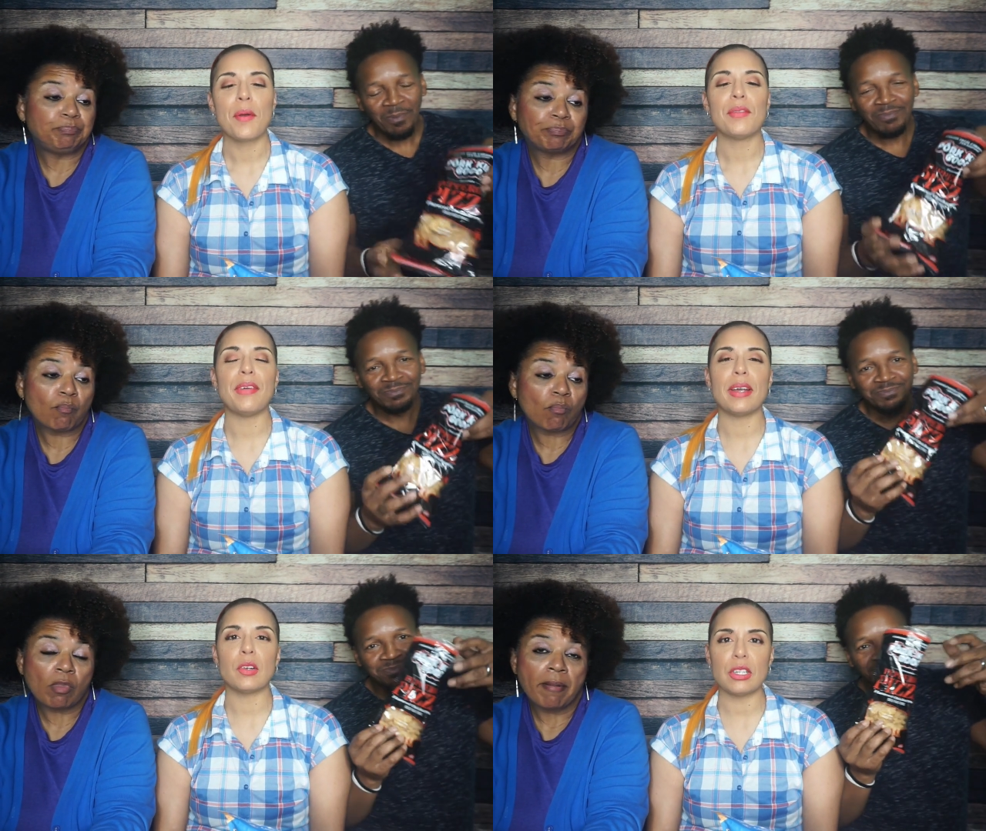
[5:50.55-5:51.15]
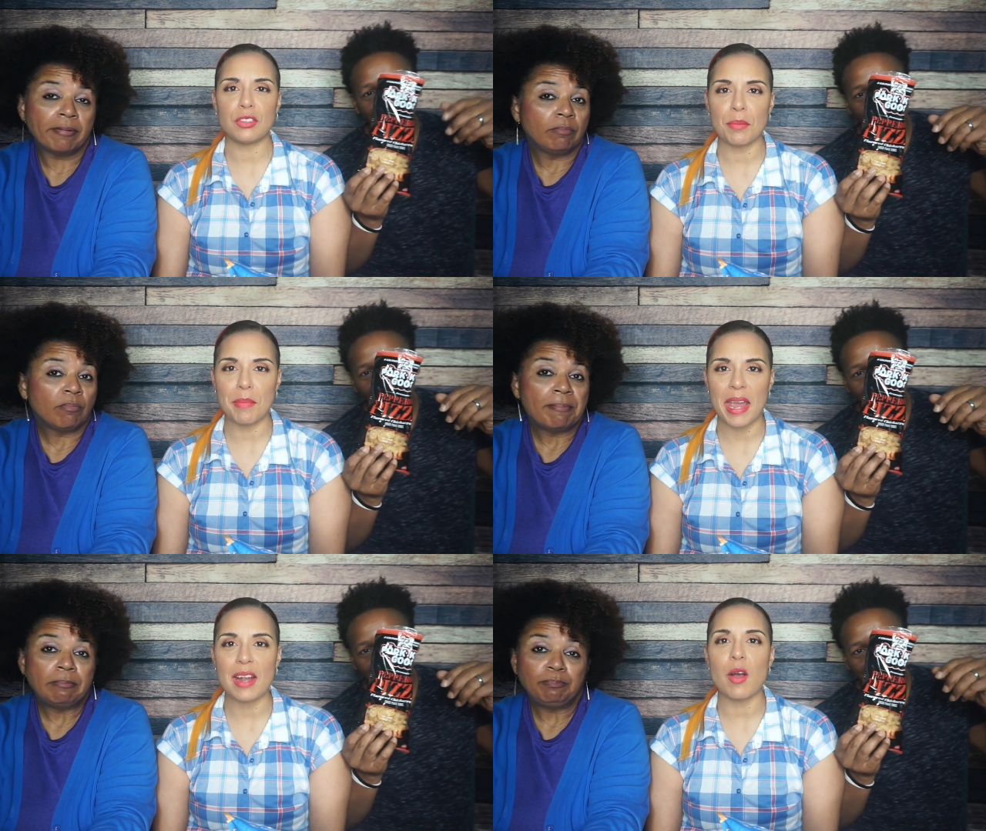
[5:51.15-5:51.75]
Speaker 1: Very
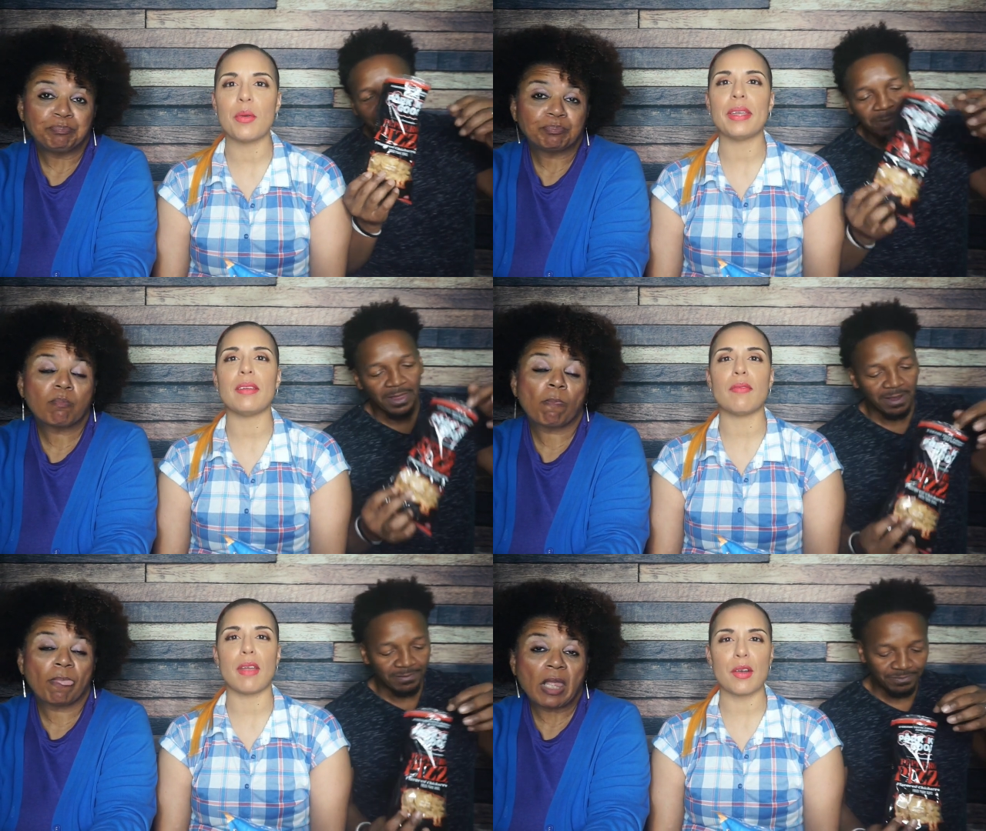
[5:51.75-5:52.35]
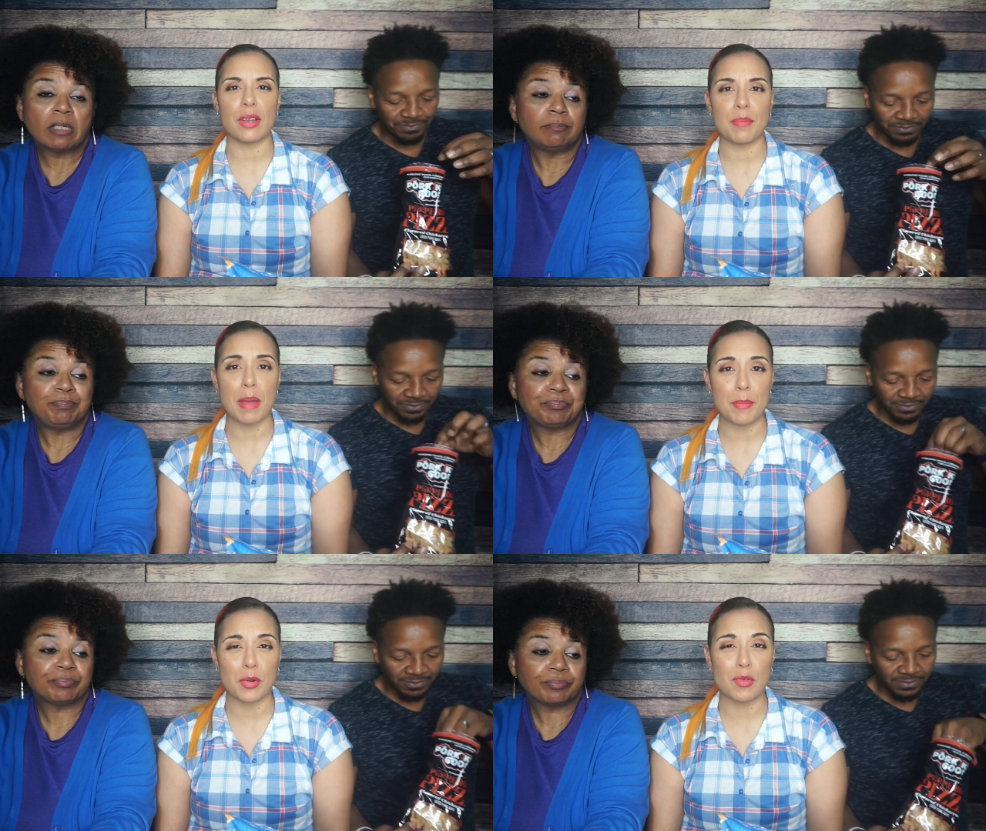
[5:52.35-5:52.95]
tomato-y, very
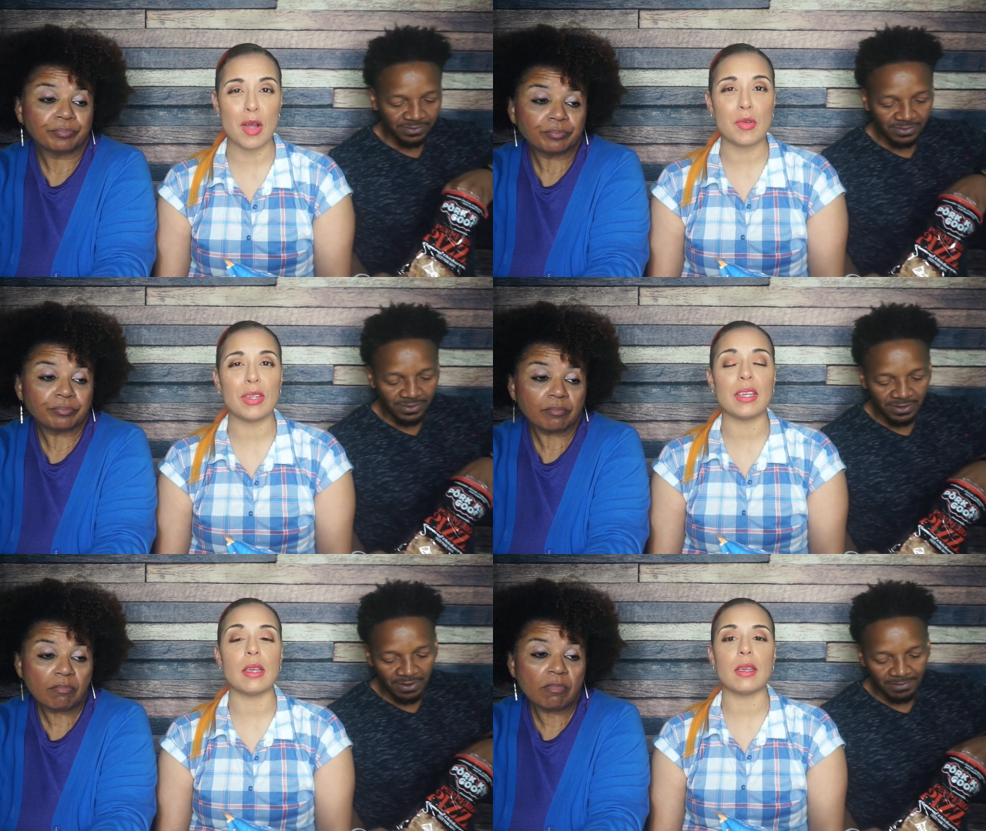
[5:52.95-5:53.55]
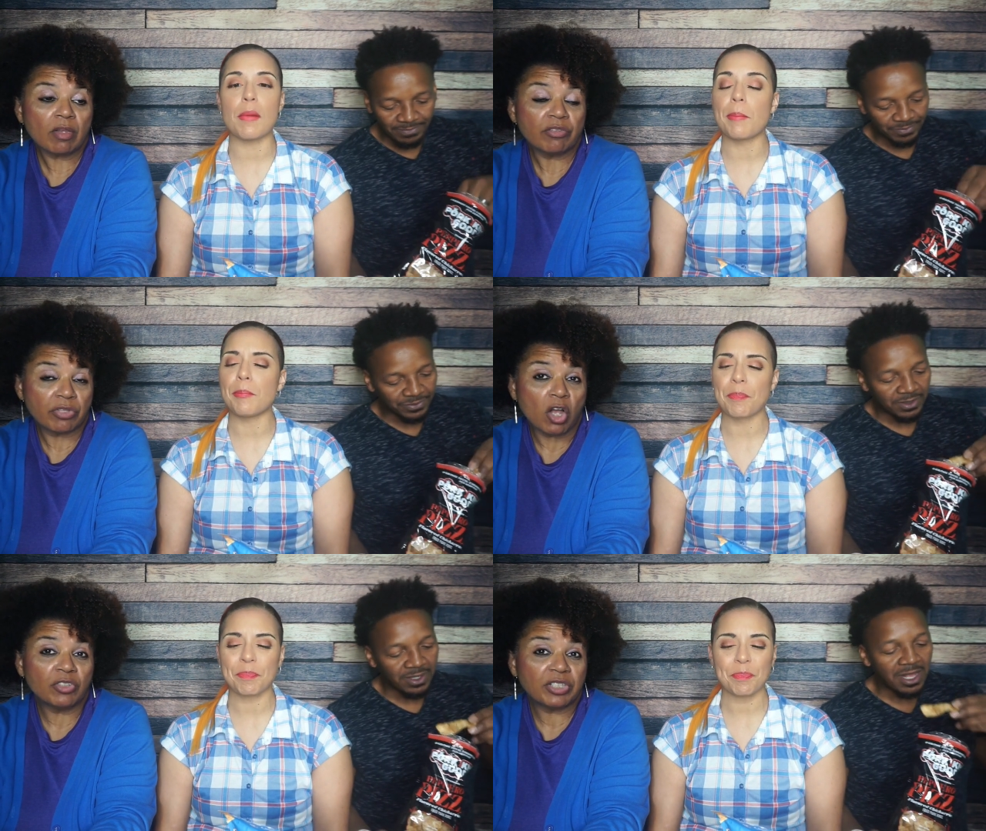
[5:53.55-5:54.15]
pepperoni-y,
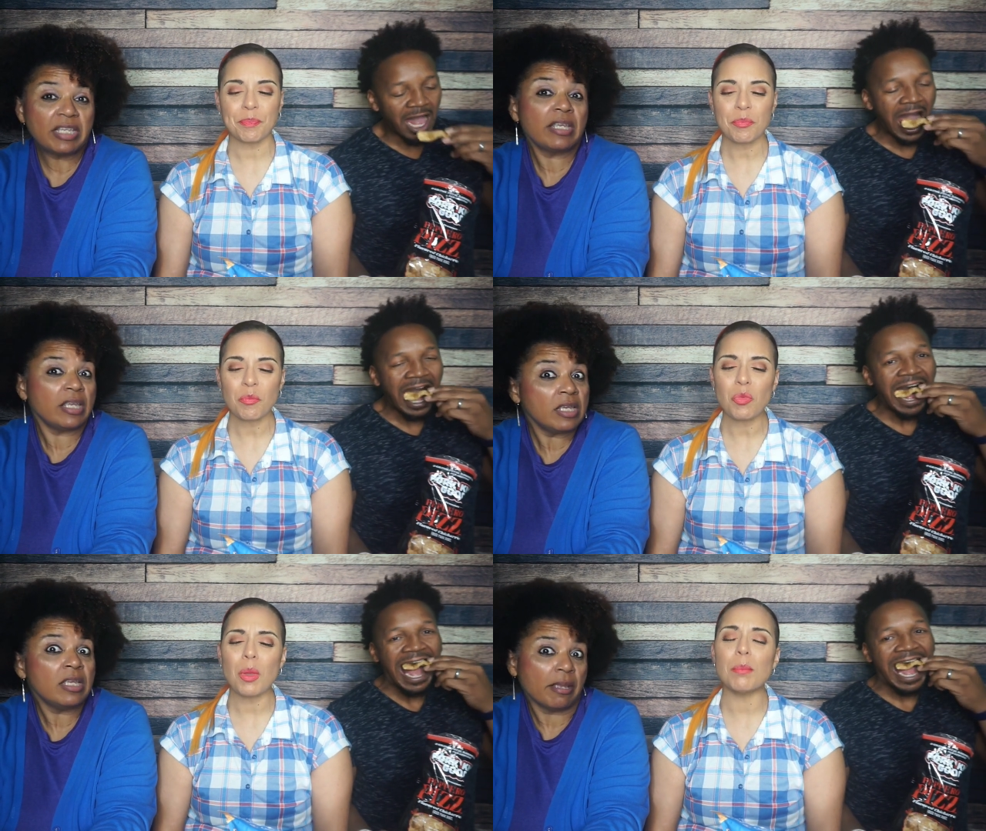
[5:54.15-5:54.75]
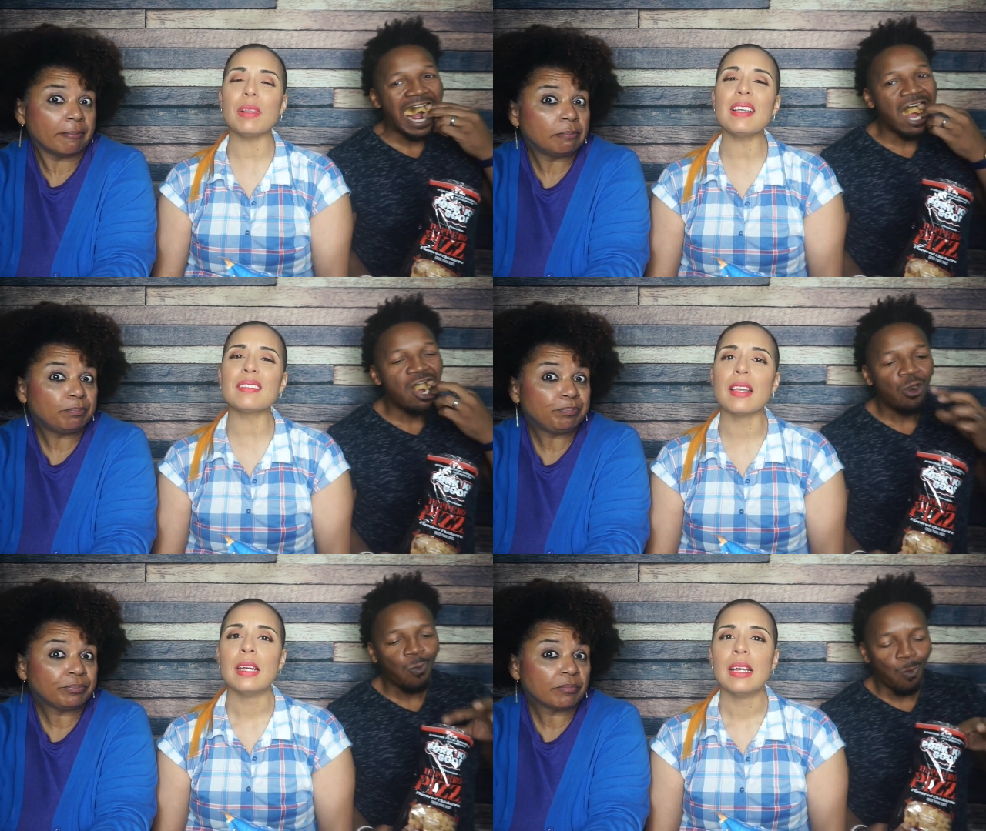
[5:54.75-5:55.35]
salty-y.
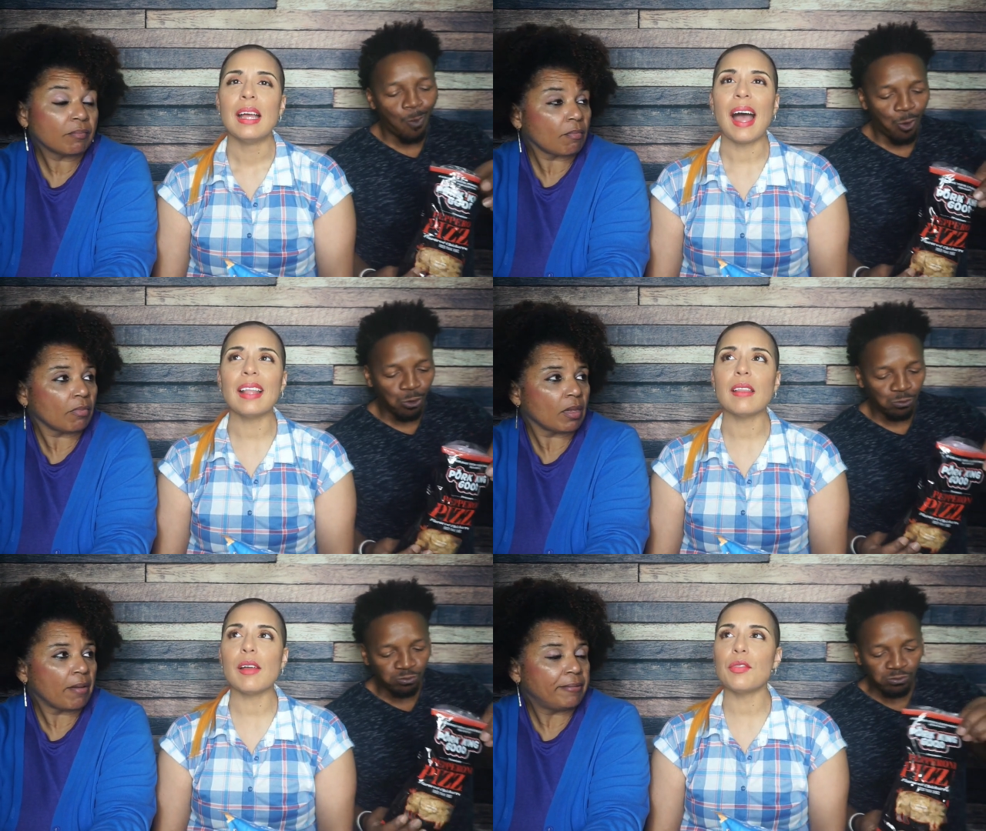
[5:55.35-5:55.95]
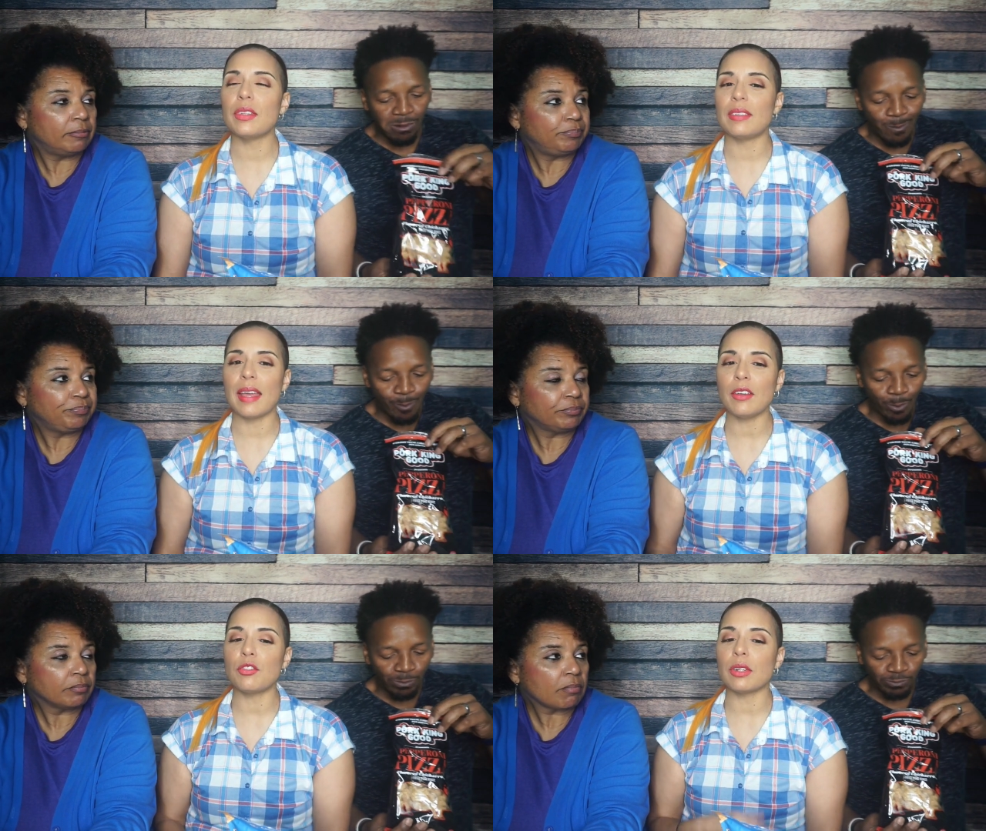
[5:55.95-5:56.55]
Plus, I love the
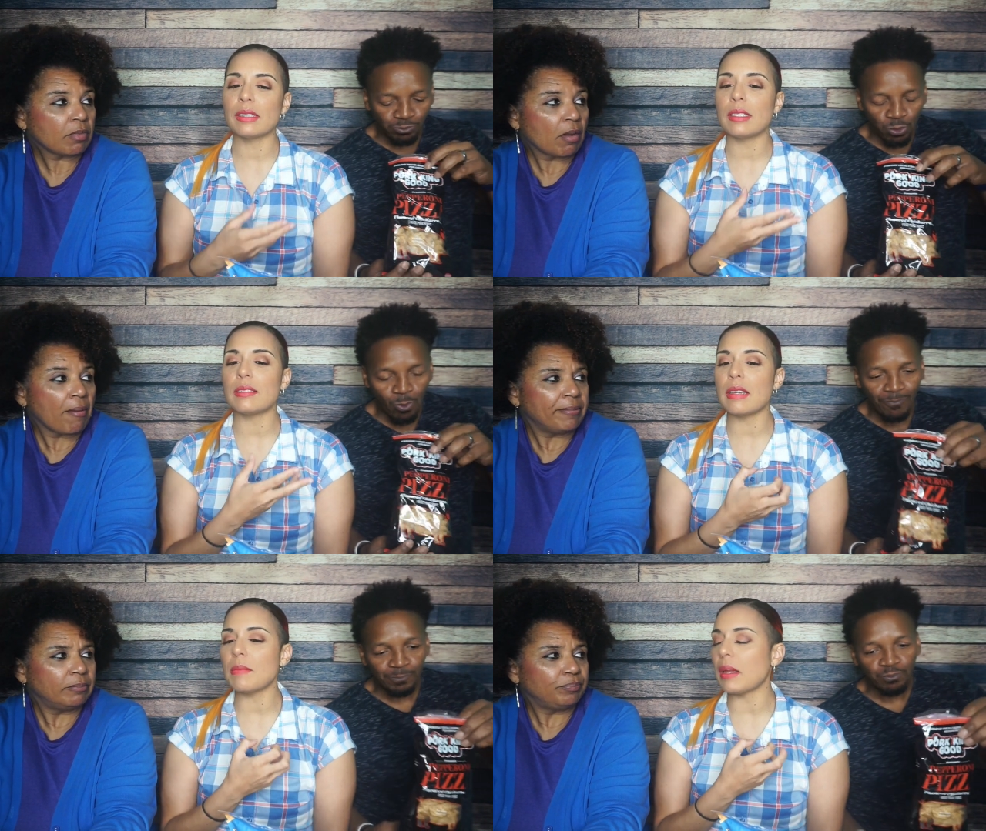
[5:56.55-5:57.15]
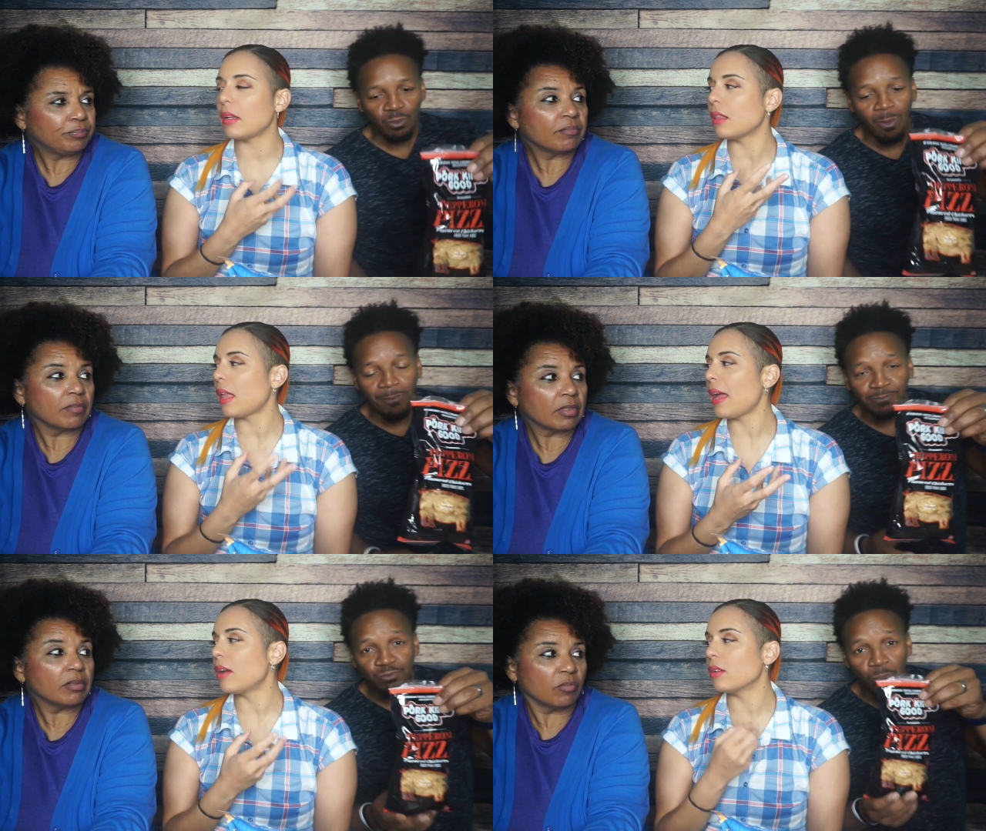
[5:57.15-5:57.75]
texture. Like they seem like
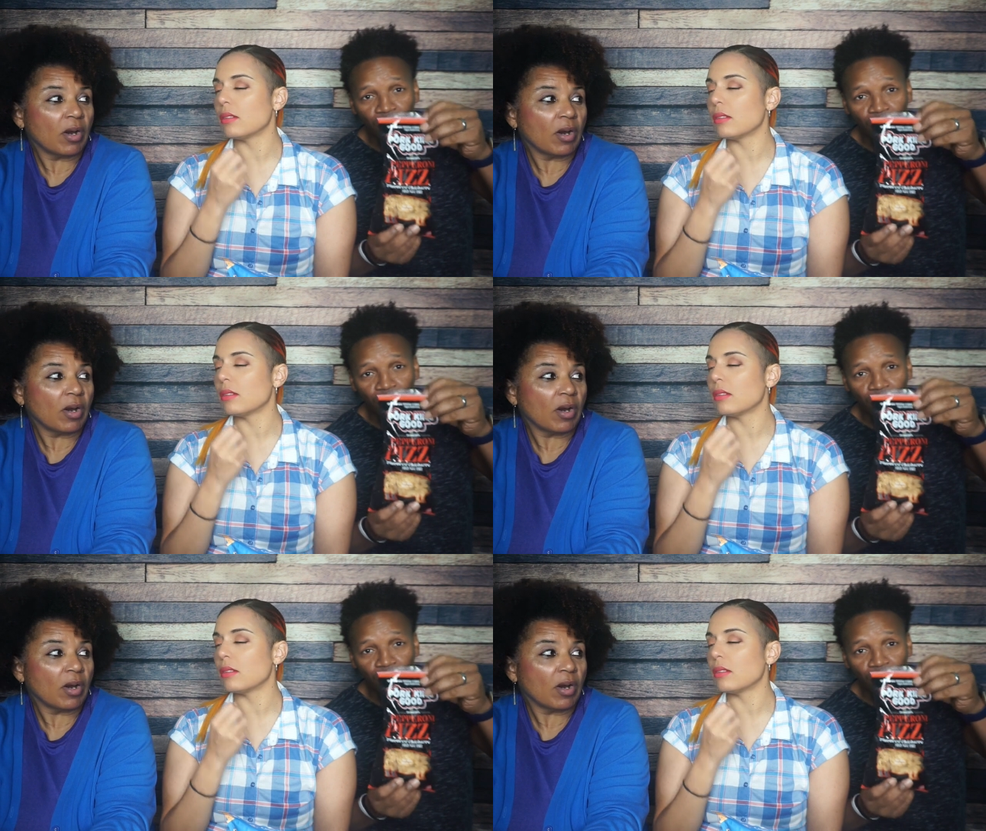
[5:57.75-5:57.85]
clouds.